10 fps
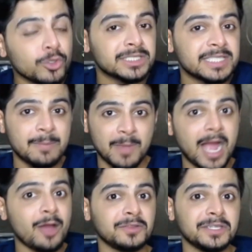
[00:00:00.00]
his team
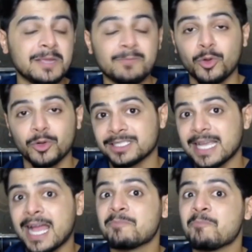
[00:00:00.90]
out of the deep waters
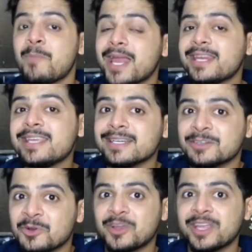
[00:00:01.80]
at many
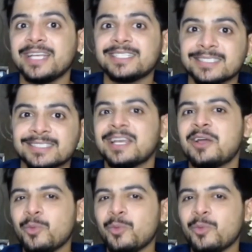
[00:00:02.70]
an occasions,